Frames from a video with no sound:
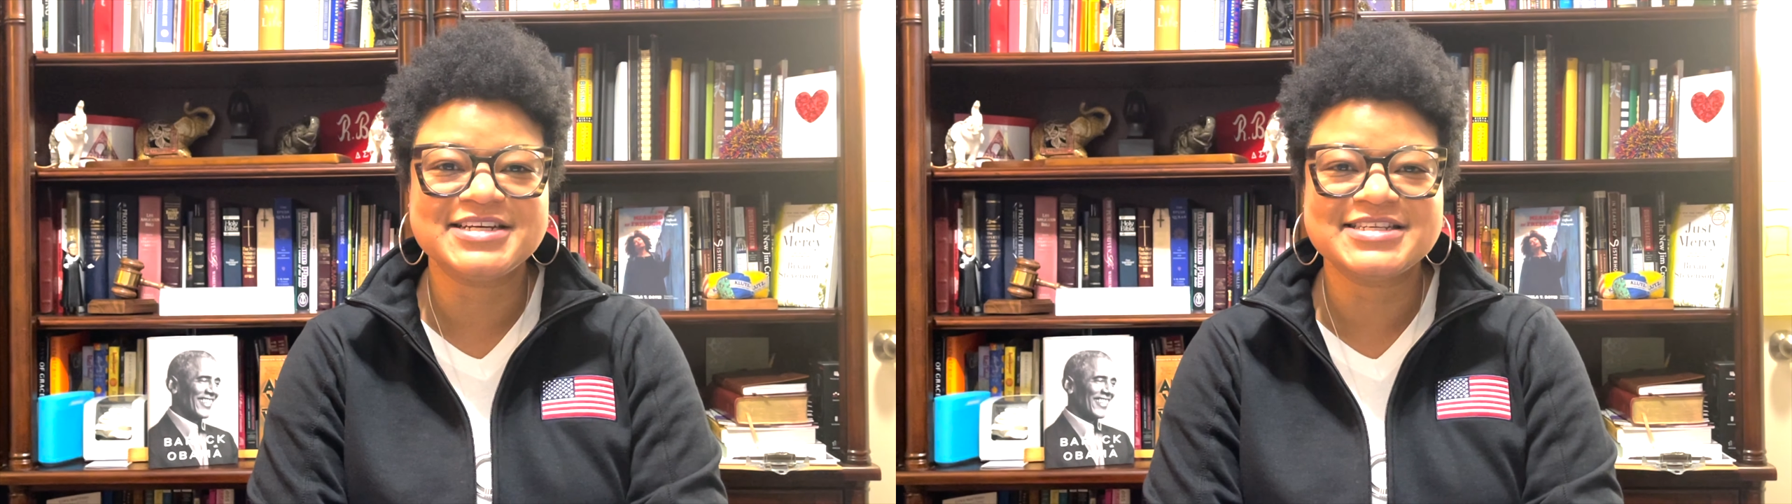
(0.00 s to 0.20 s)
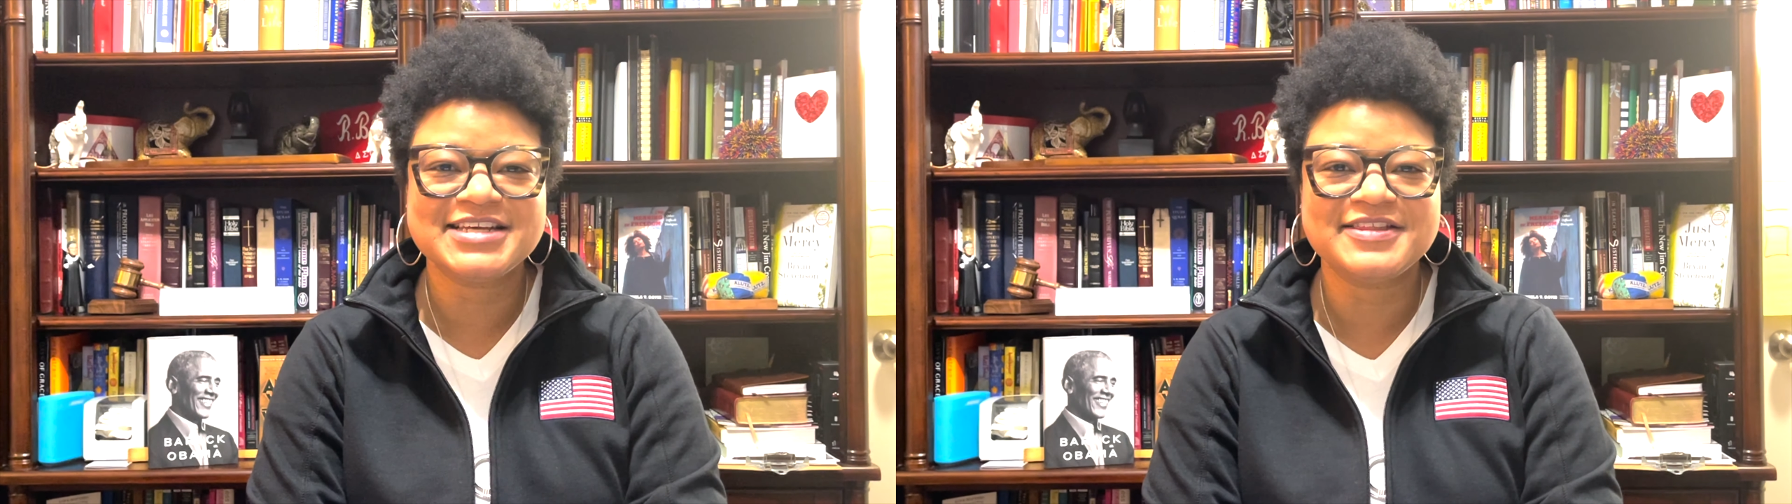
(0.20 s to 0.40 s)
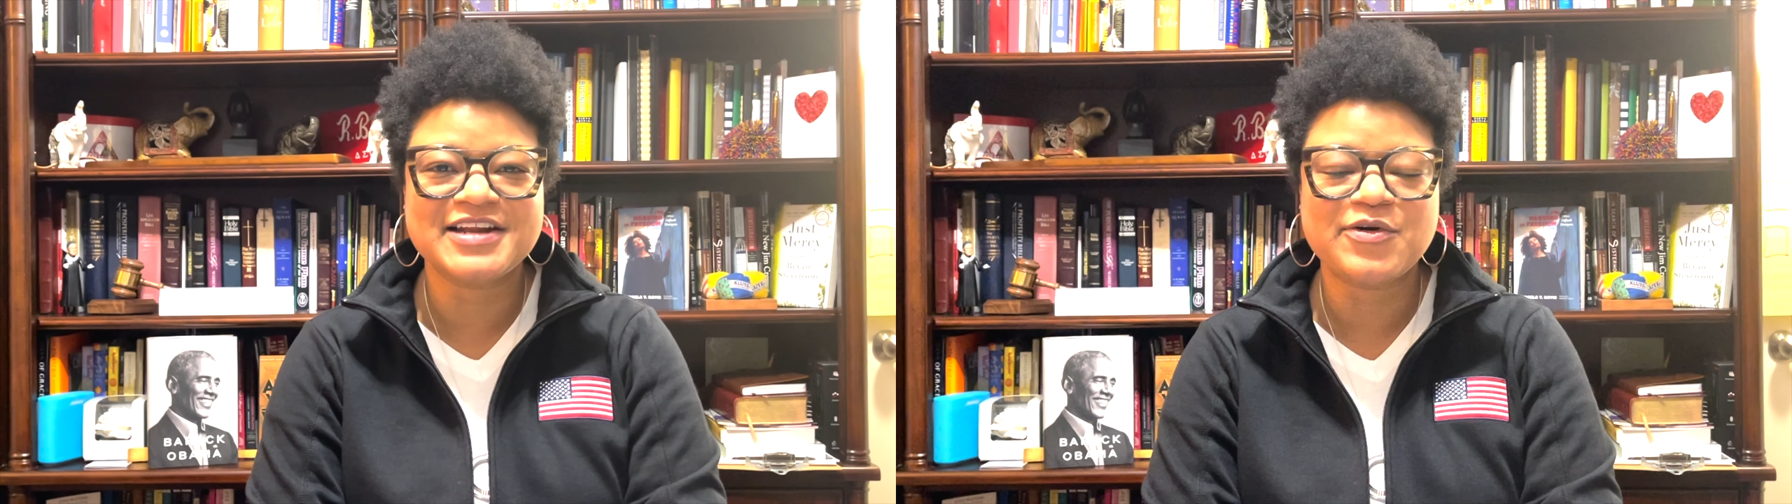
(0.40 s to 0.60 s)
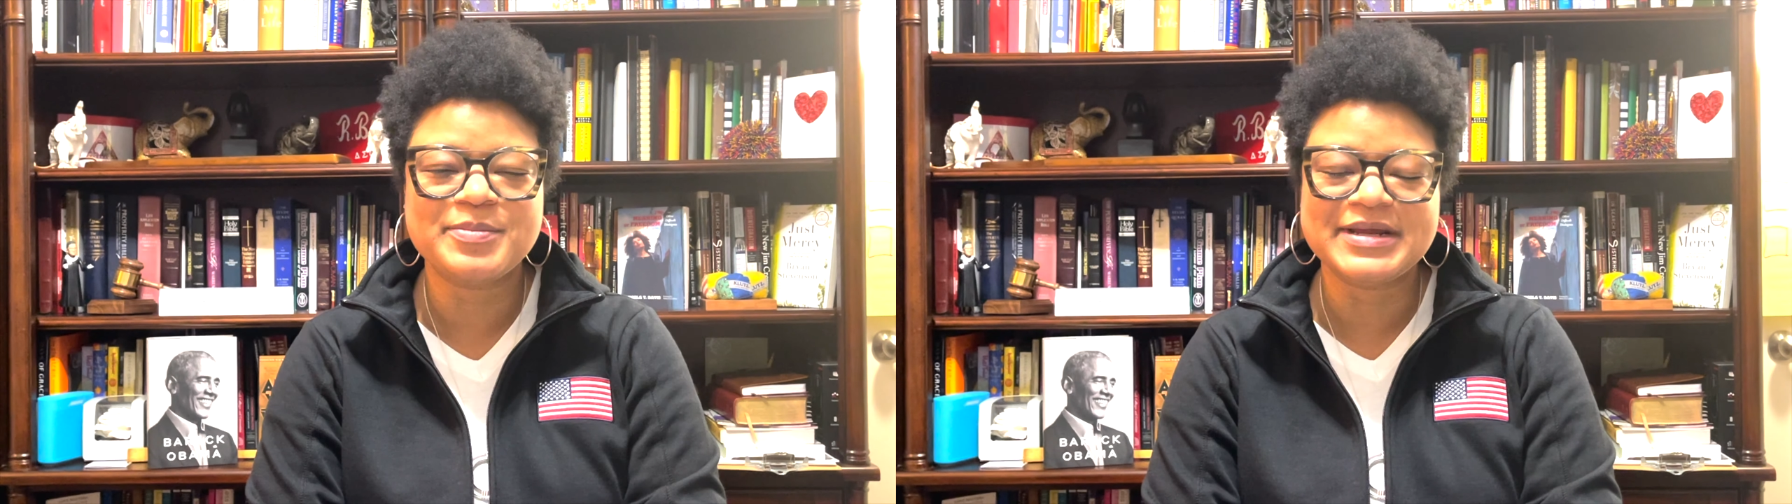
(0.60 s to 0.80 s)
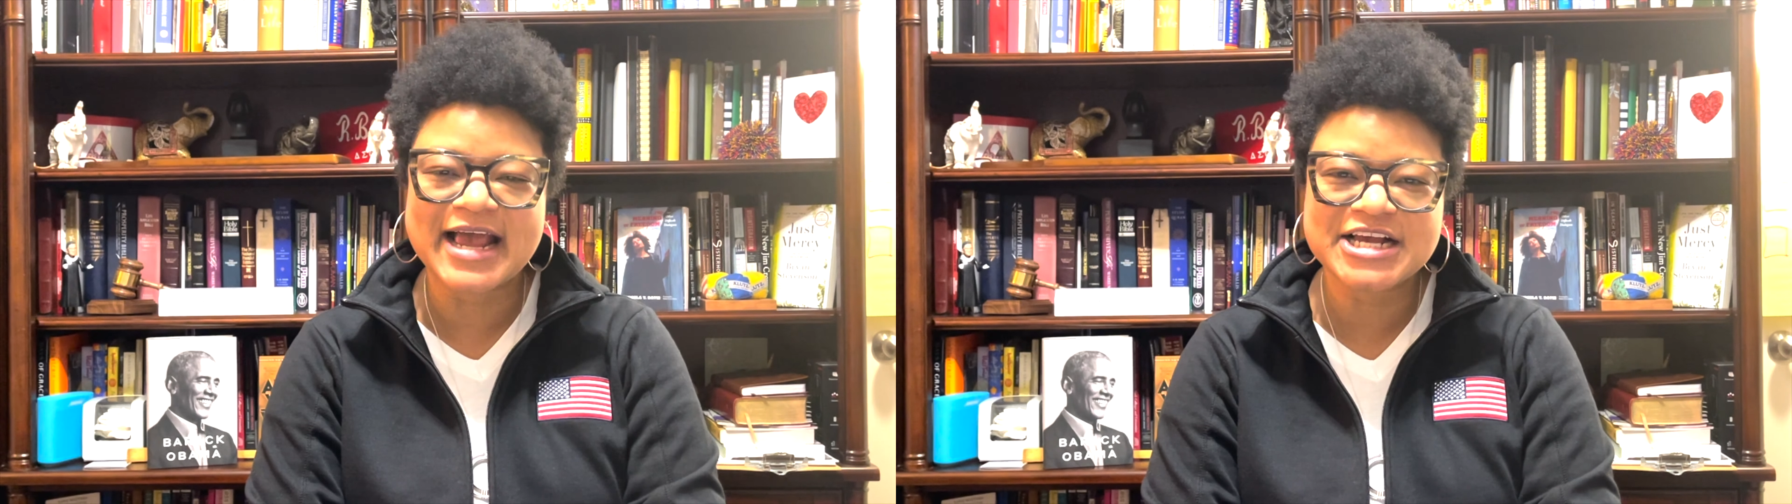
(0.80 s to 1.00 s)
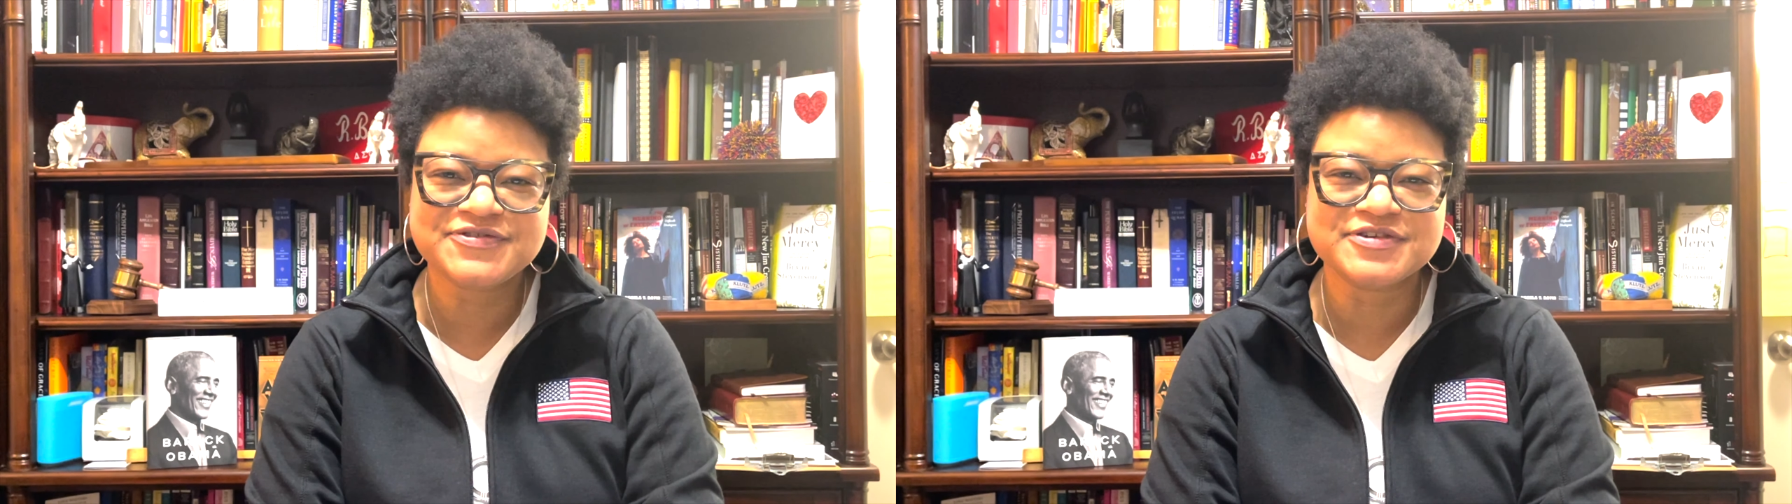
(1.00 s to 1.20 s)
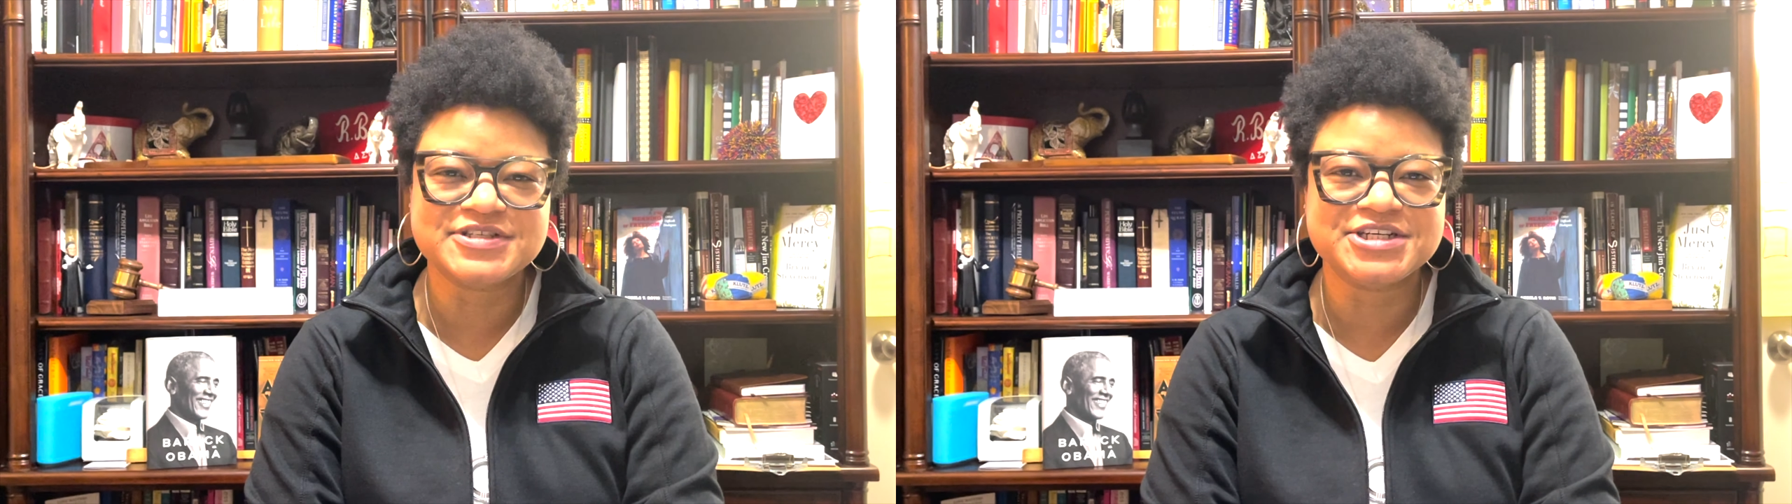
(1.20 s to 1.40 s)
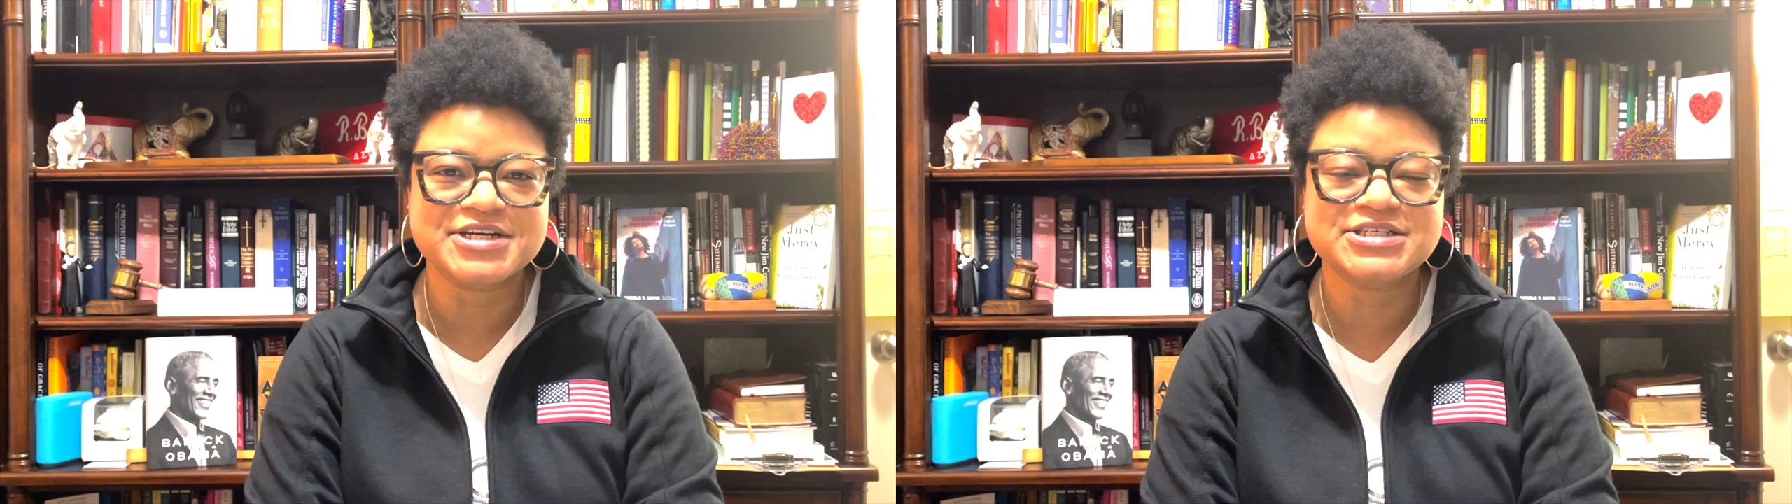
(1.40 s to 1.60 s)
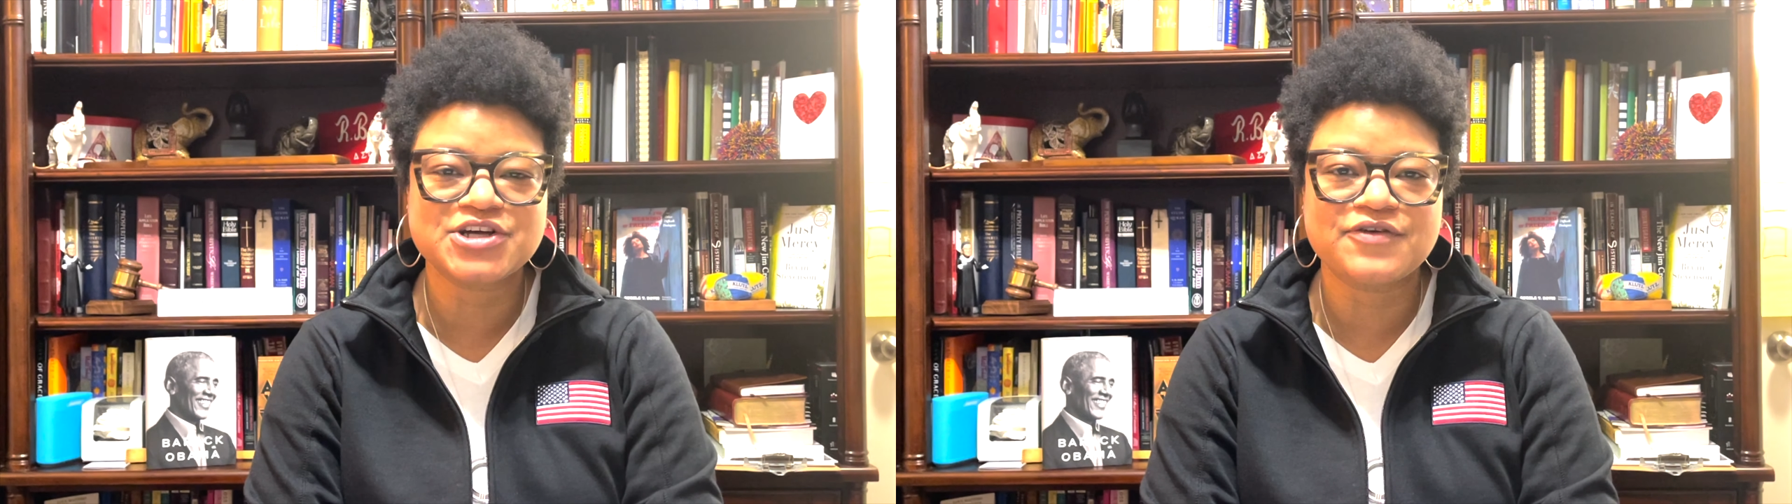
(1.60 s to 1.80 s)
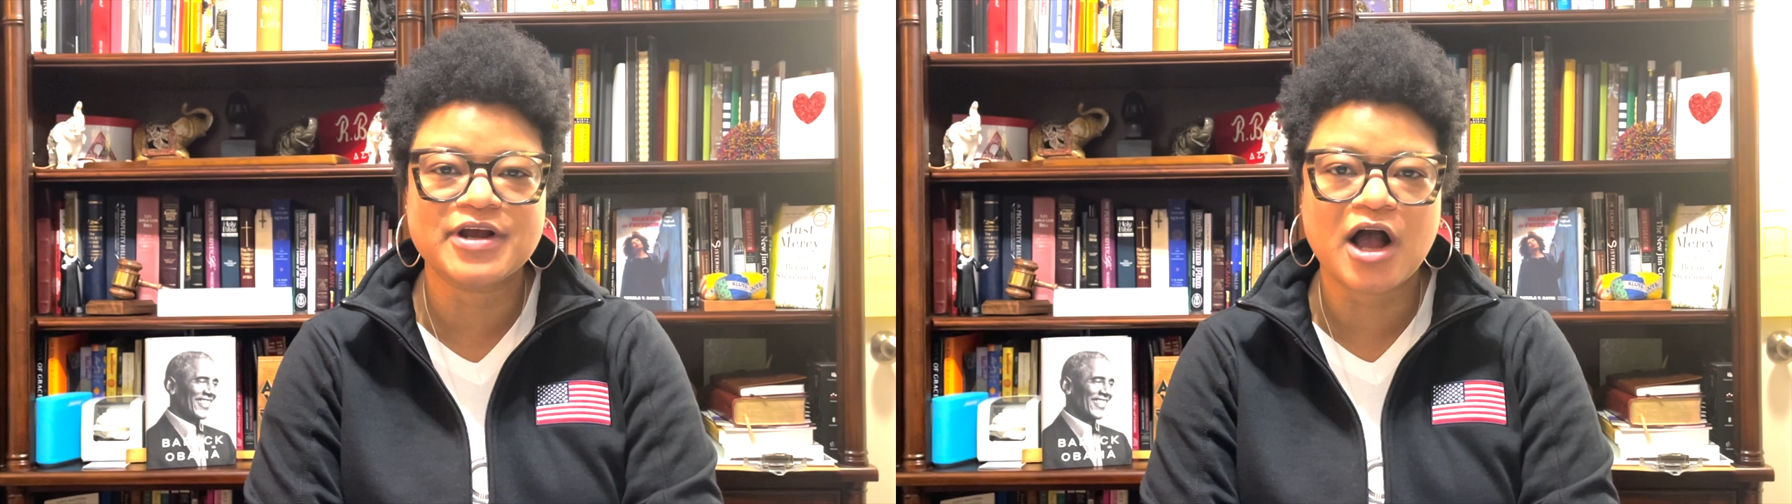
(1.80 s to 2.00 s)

I said that I would be Nashville's judge serving